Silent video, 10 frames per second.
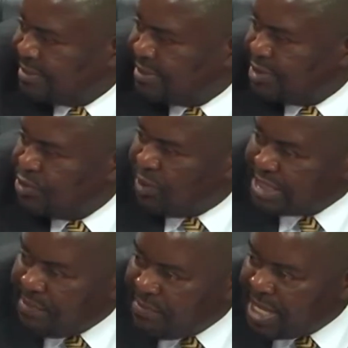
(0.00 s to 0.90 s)
You are
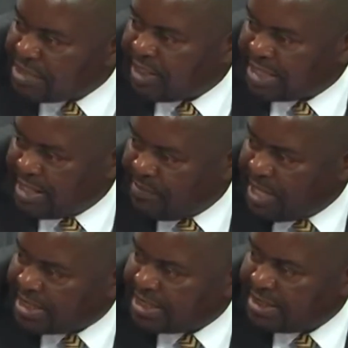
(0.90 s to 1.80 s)
Zambians, we are Zambians.
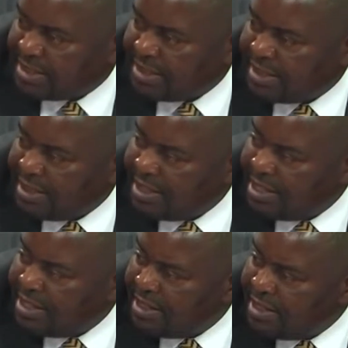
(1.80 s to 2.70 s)

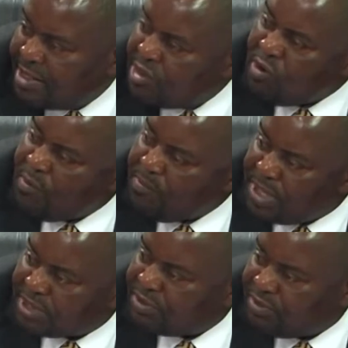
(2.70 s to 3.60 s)
No
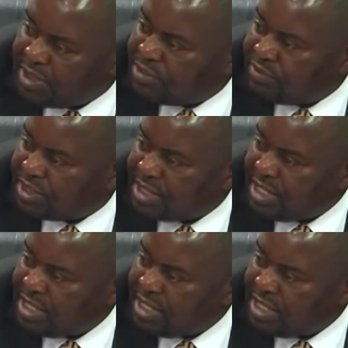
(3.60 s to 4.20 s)
personal issues.